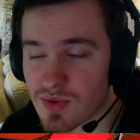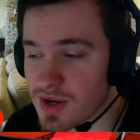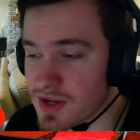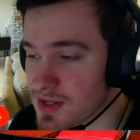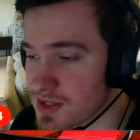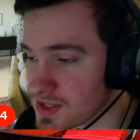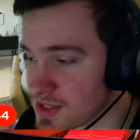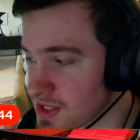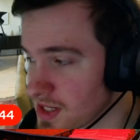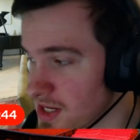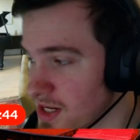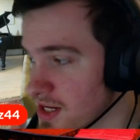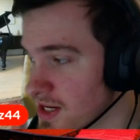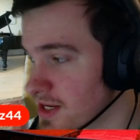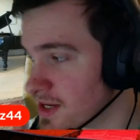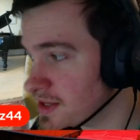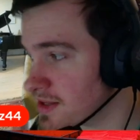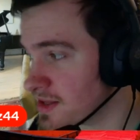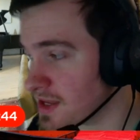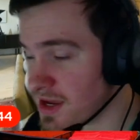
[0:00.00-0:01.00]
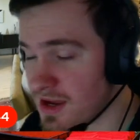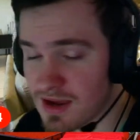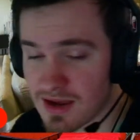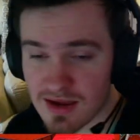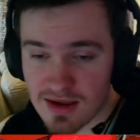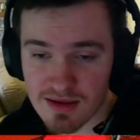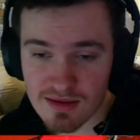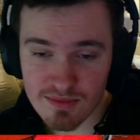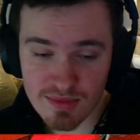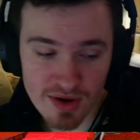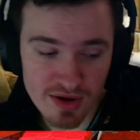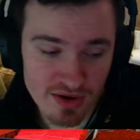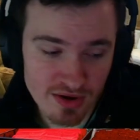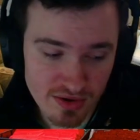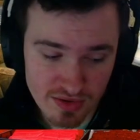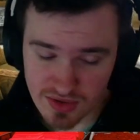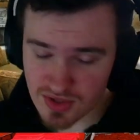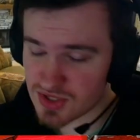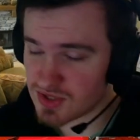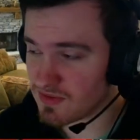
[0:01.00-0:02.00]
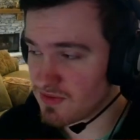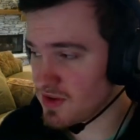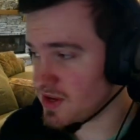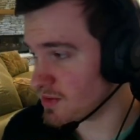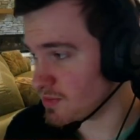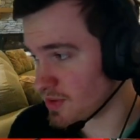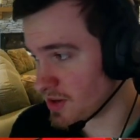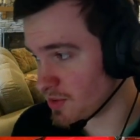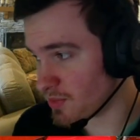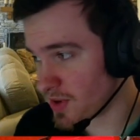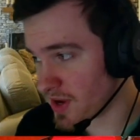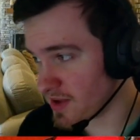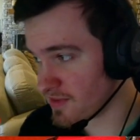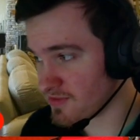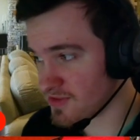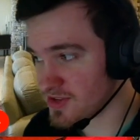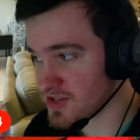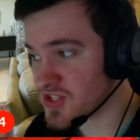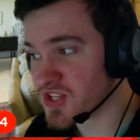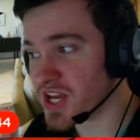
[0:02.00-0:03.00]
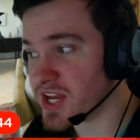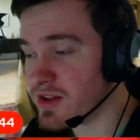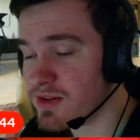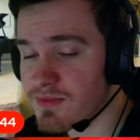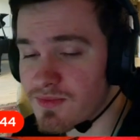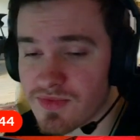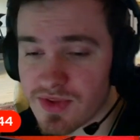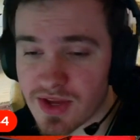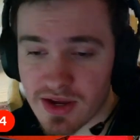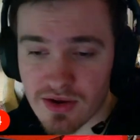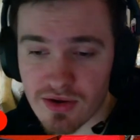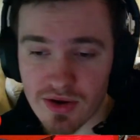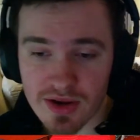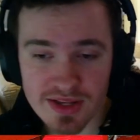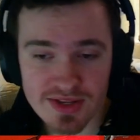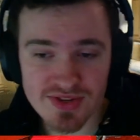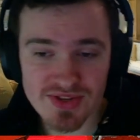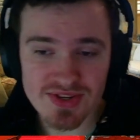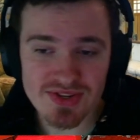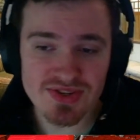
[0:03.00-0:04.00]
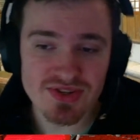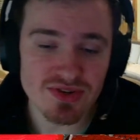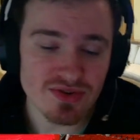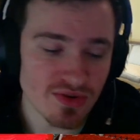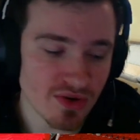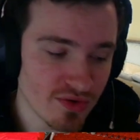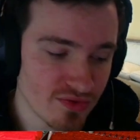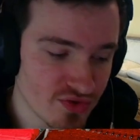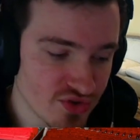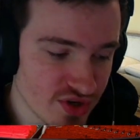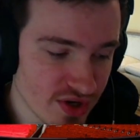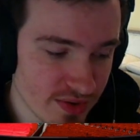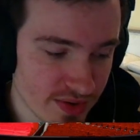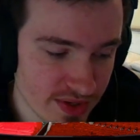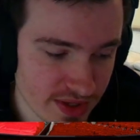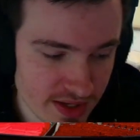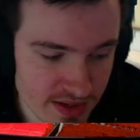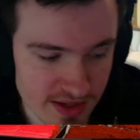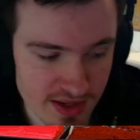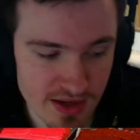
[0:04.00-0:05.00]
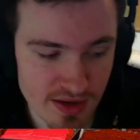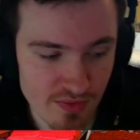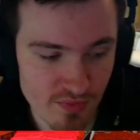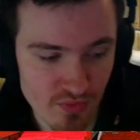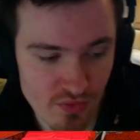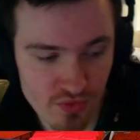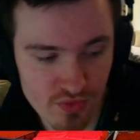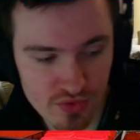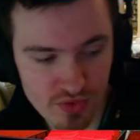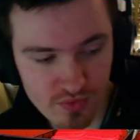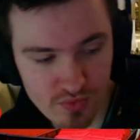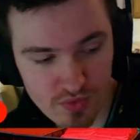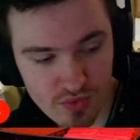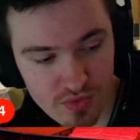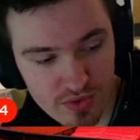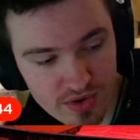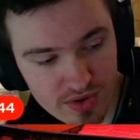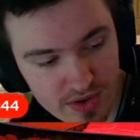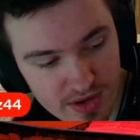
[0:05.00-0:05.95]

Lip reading: And They, by the looks of it, by way of intent, they are insistent on showing that they can walk the walk.